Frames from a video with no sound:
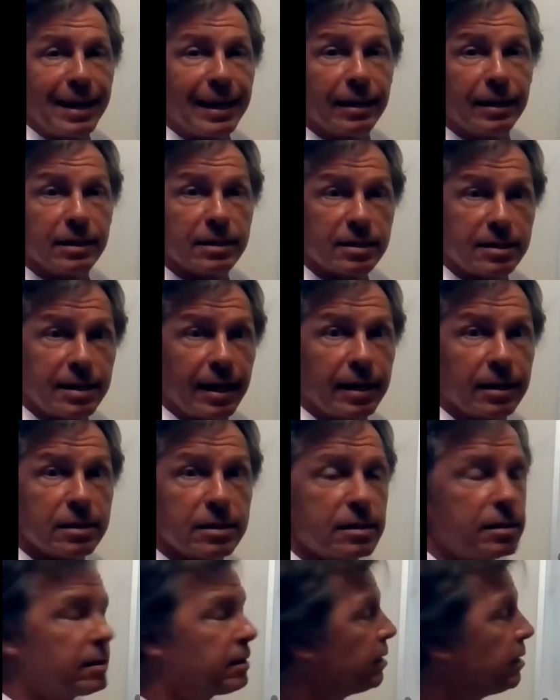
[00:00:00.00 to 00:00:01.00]
make any
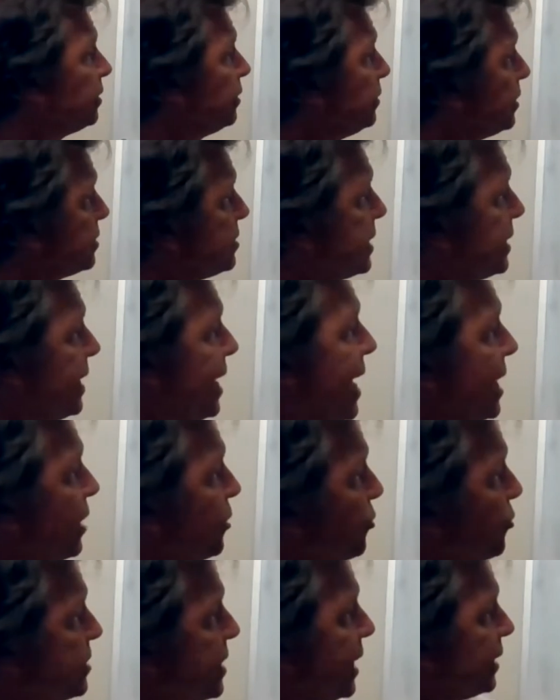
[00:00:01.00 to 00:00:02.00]
sense to say
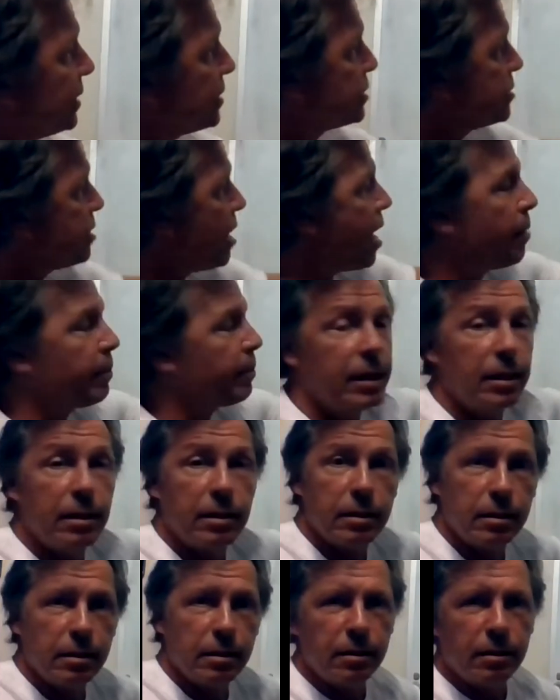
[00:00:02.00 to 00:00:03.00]
heterozygous
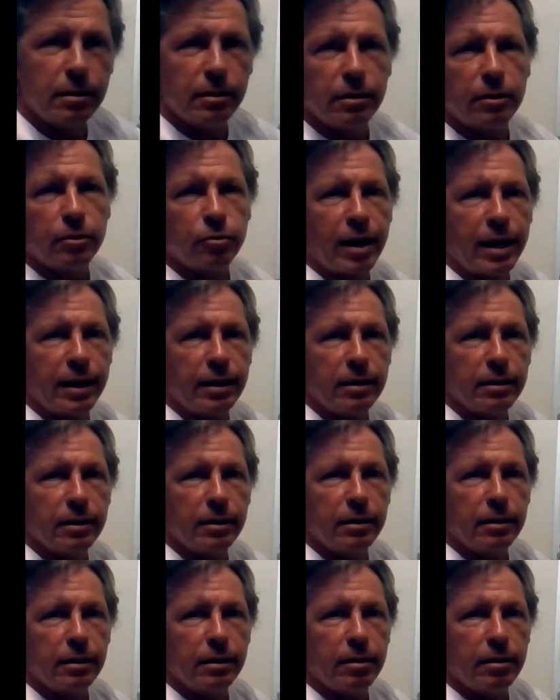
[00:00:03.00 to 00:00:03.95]
dominant, right?